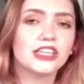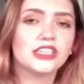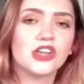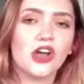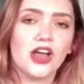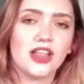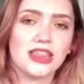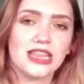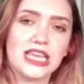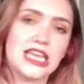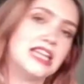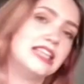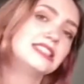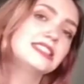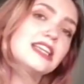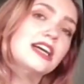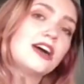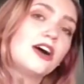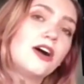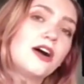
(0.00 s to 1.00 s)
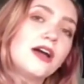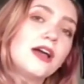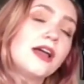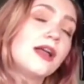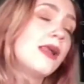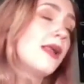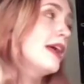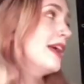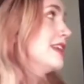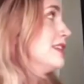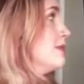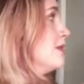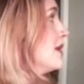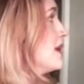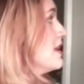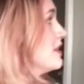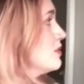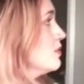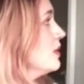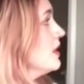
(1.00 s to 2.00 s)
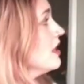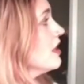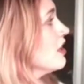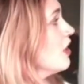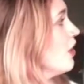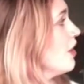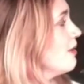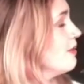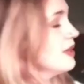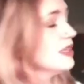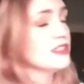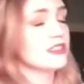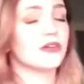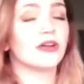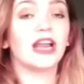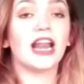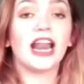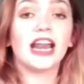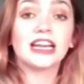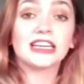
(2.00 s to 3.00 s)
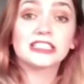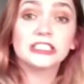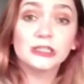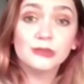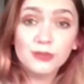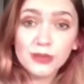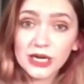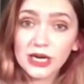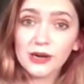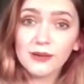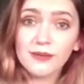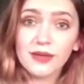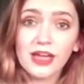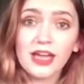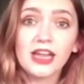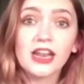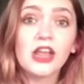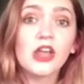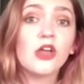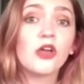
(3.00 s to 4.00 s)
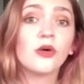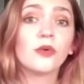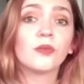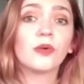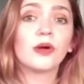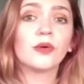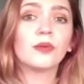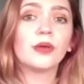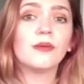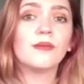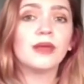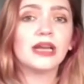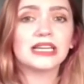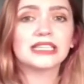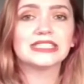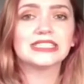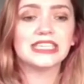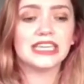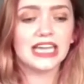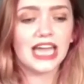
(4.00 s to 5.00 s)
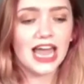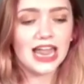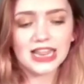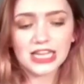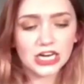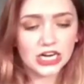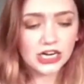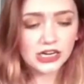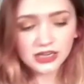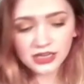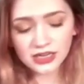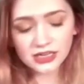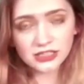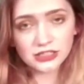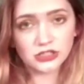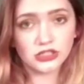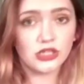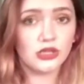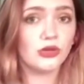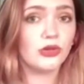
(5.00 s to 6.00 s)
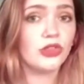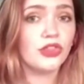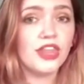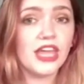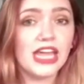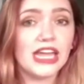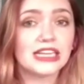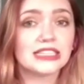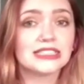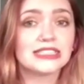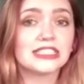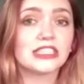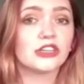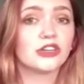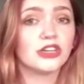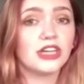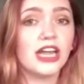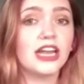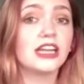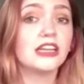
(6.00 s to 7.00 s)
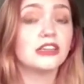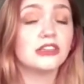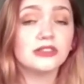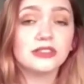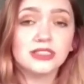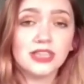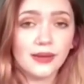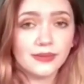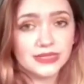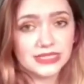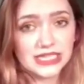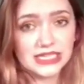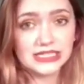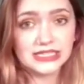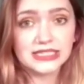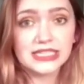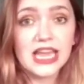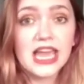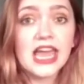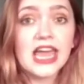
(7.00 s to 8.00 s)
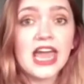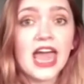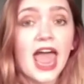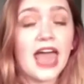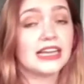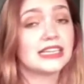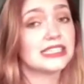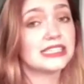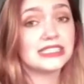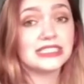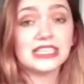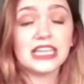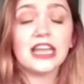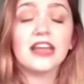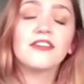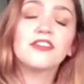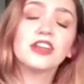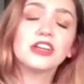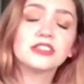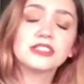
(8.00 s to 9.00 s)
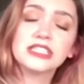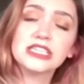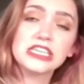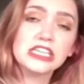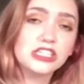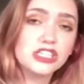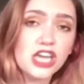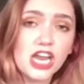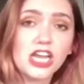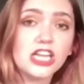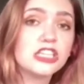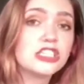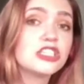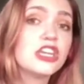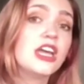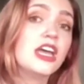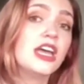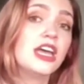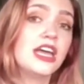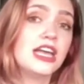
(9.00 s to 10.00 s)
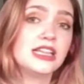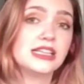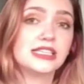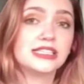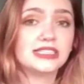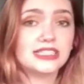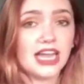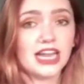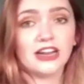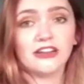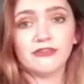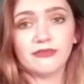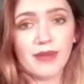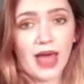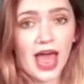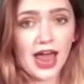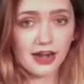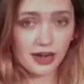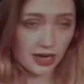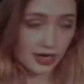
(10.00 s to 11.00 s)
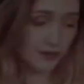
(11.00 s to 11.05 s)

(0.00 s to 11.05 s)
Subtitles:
on these is because we are going to be doing an experiment where we mix together 2 things to create a new substance and to see if there's any change in the state of matter.